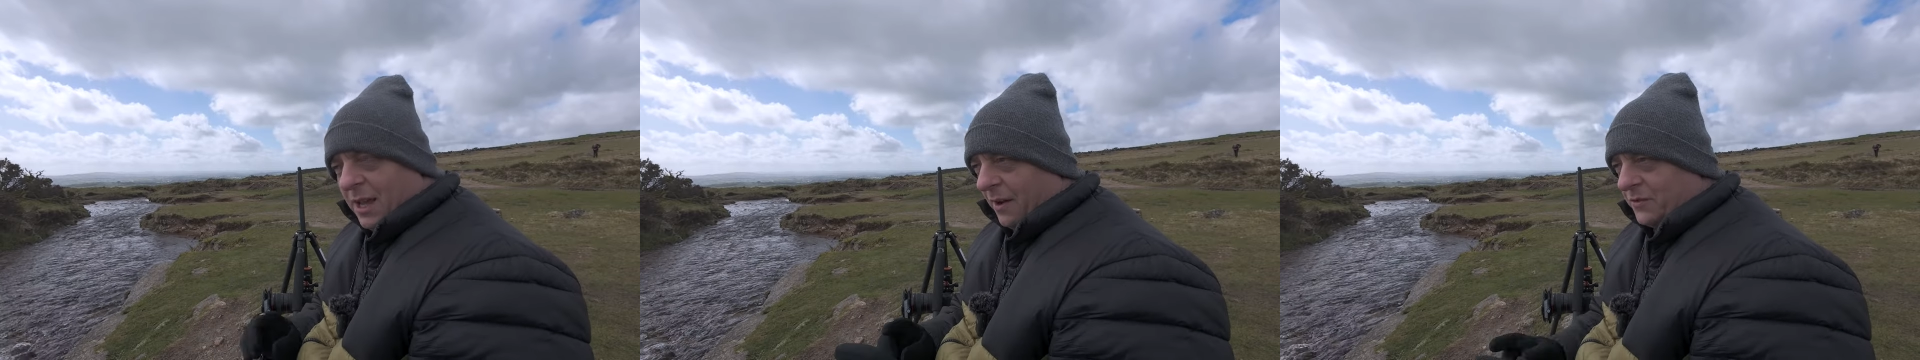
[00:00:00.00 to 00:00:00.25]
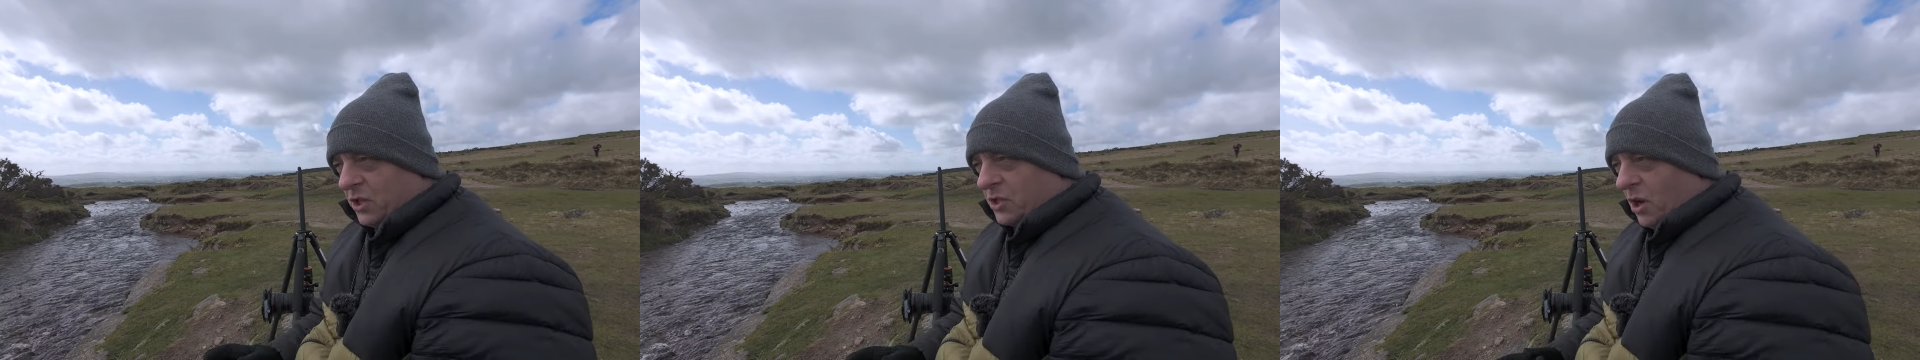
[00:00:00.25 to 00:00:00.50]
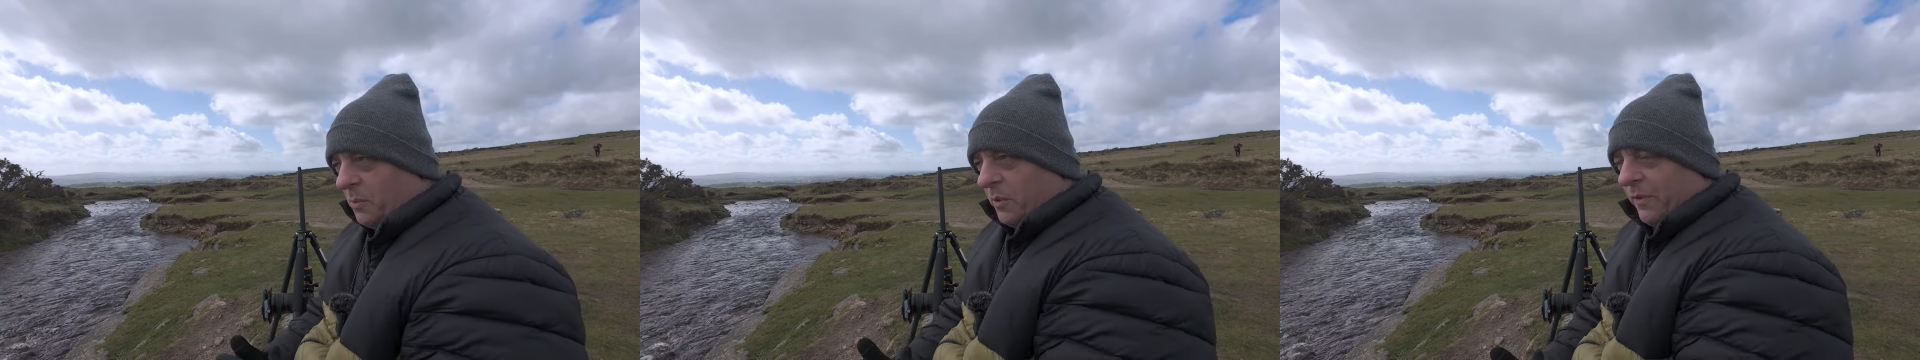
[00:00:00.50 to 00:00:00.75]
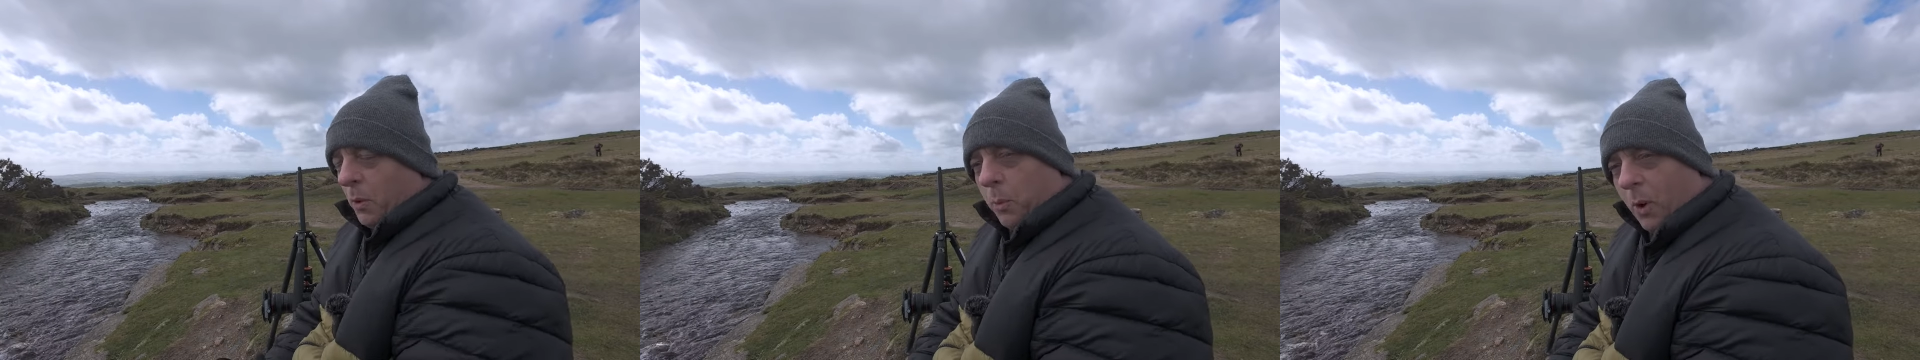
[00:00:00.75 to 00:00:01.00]
I've just gone
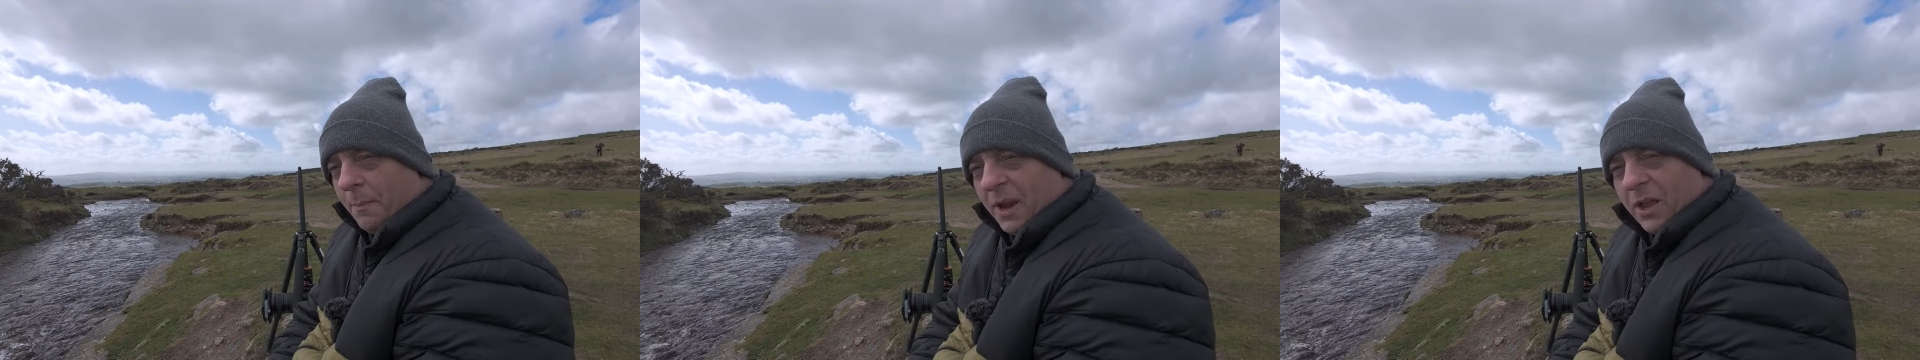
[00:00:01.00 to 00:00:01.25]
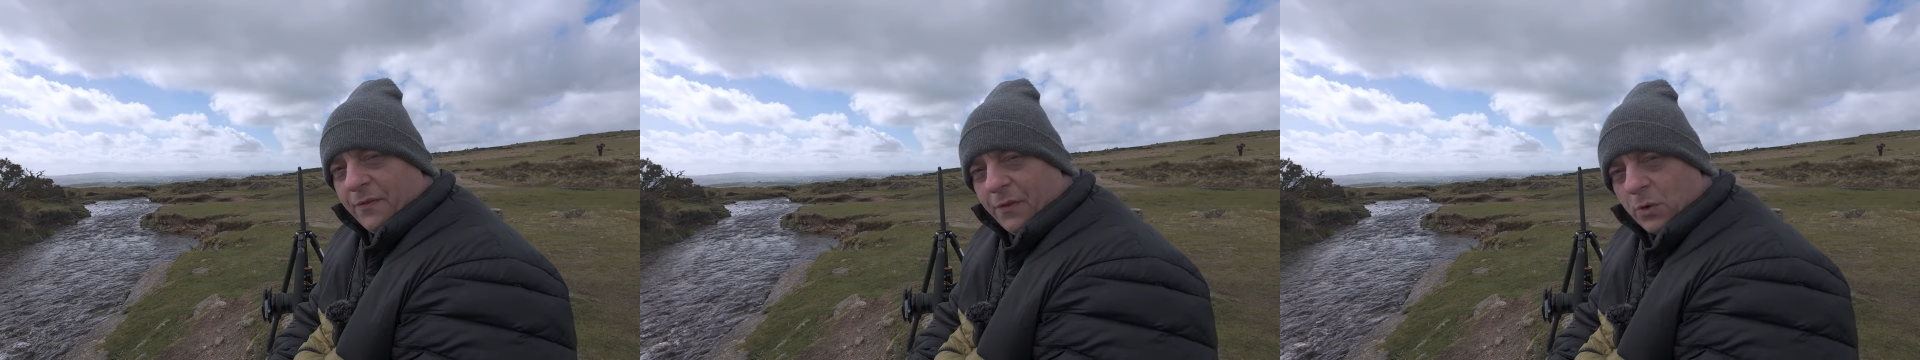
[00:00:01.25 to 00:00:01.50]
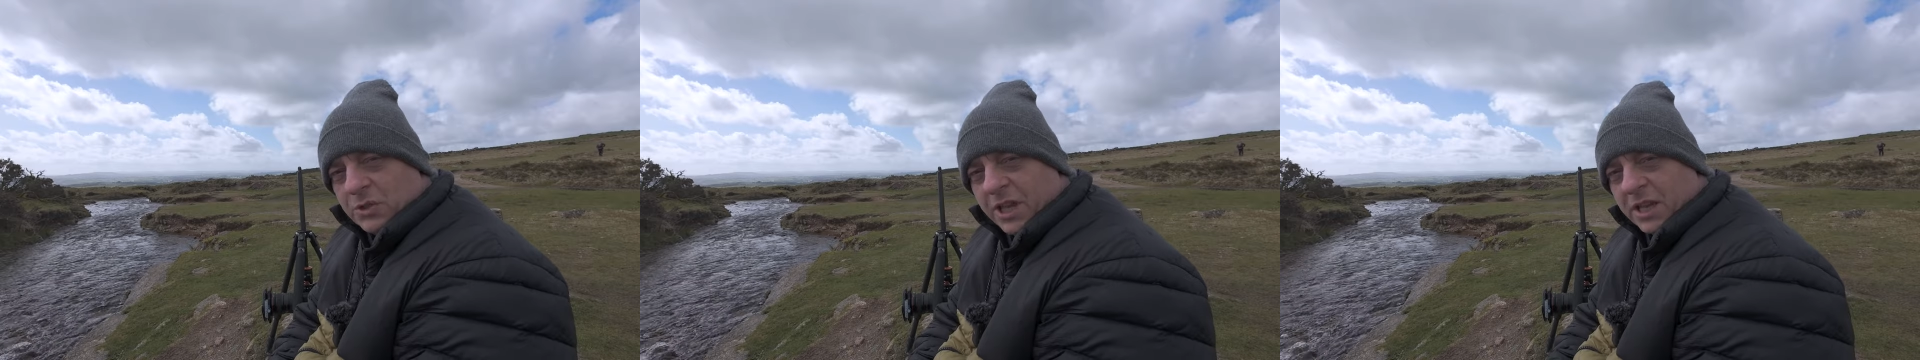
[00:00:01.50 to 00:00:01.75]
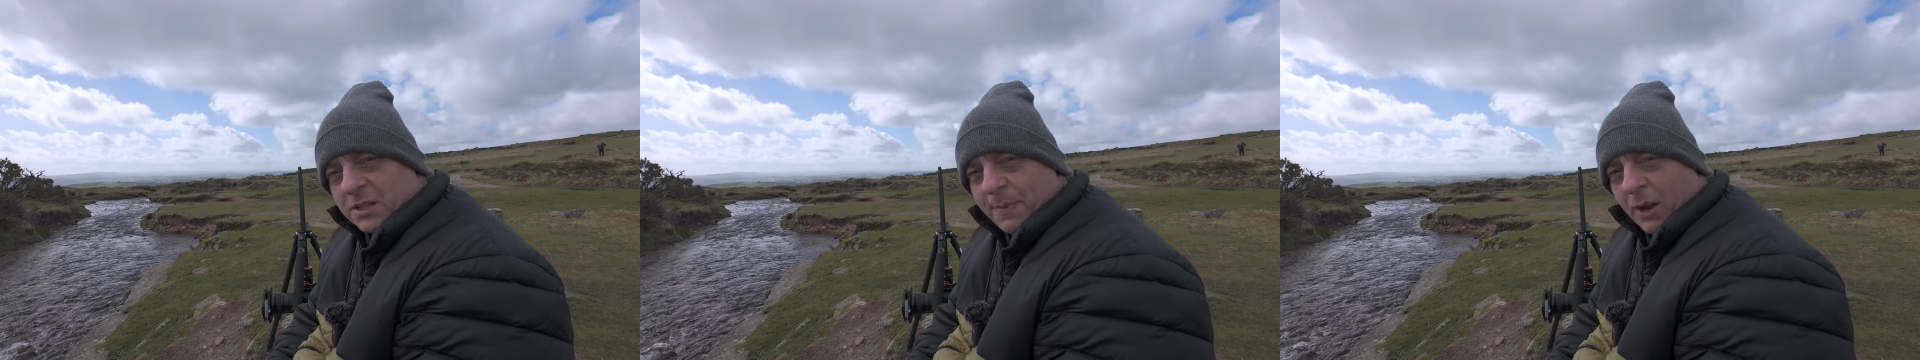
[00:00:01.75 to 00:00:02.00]
with a one minute
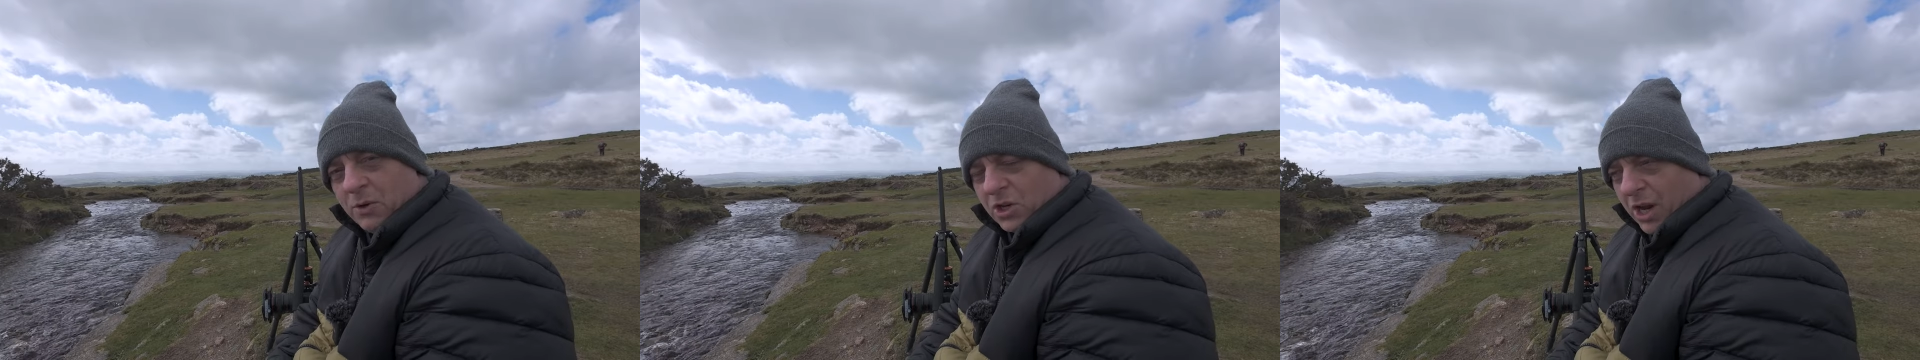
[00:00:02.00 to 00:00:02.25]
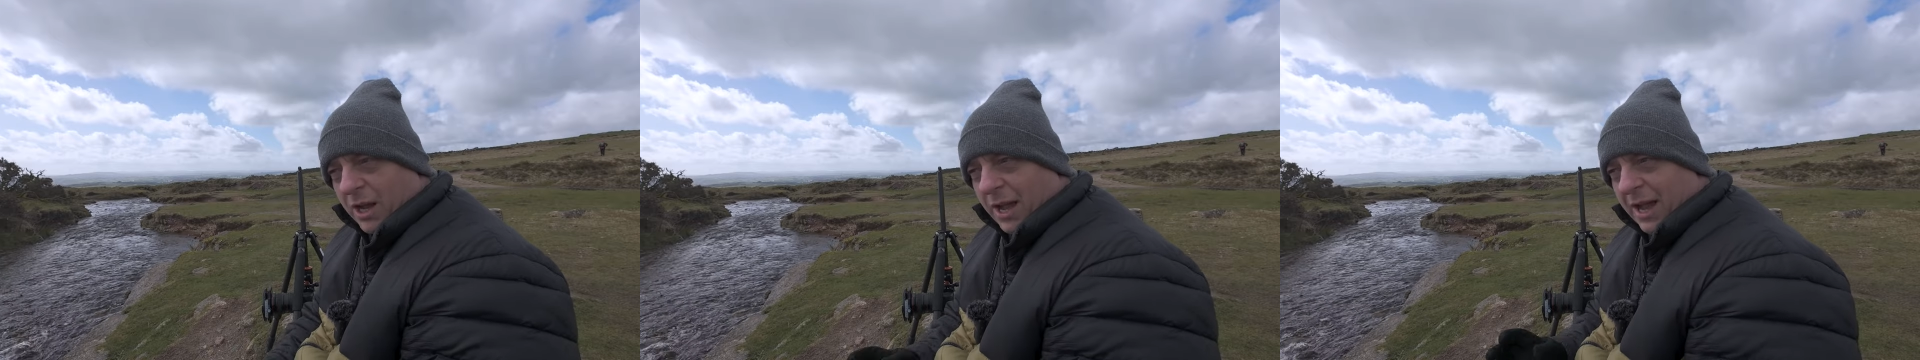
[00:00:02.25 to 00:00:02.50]
forty exposure,